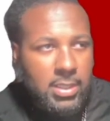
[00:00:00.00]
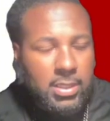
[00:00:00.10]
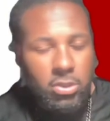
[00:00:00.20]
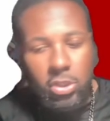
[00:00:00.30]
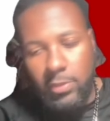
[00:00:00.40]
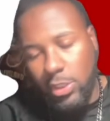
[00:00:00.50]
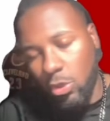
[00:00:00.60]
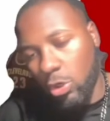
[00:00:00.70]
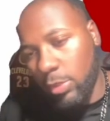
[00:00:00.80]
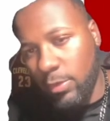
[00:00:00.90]
You can make an
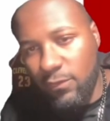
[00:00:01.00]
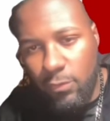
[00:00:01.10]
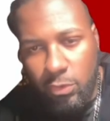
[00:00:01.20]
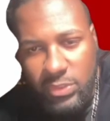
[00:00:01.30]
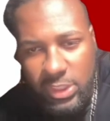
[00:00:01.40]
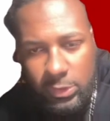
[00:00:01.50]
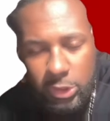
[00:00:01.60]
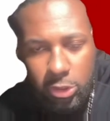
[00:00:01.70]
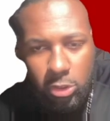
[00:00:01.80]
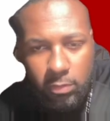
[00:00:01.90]
argument for both teams
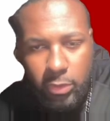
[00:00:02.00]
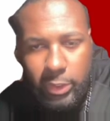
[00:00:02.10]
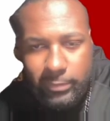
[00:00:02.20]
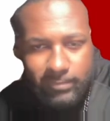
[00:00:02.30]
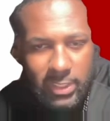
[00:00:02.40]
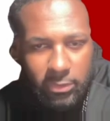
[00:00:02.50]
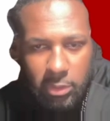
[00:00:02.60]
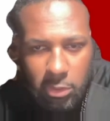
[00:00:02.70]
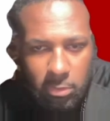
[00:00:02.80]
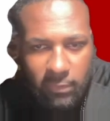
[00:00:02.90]
here, but I'm going
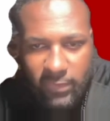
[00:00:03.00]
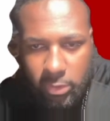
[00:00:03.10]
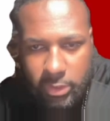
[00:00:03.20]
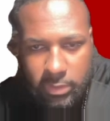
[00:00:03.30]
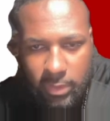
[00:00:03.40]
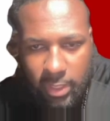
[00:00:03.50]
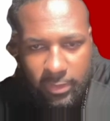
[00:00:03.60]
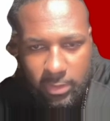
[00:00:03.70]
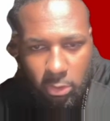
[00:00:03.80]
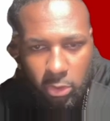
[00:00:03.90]
to go with the Falcons, man. I
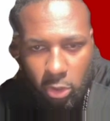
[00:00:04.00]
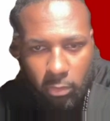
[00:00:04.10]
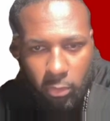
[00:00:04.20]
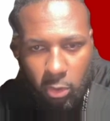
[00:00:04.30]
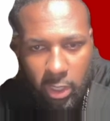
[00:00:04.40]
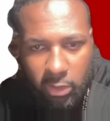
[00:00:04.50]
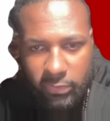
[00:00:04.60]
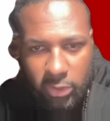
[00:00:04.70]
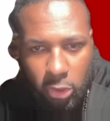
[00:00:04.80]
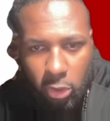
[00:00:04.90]
think they're more
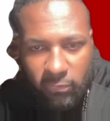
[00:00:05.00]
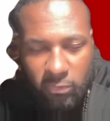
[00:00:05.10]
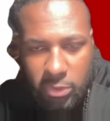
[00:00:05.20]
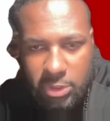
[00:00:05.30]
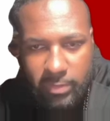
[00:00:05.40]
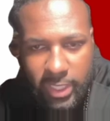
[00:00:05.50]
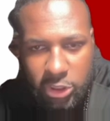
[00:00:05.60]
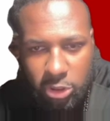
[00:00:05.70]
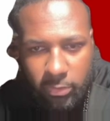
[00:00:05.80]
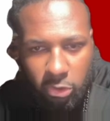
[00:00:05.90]
healthier for this
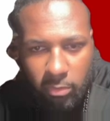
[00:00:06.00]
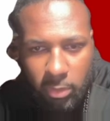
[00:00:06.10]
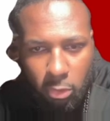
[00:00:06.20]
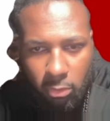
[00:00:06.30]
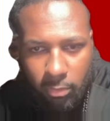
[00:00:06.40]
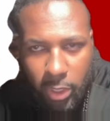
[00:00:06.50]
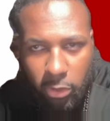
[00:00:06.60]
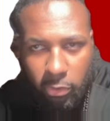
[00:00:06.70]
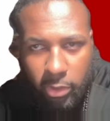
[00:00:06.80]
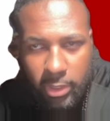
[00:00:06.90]
matchup. They're going to be more prepared.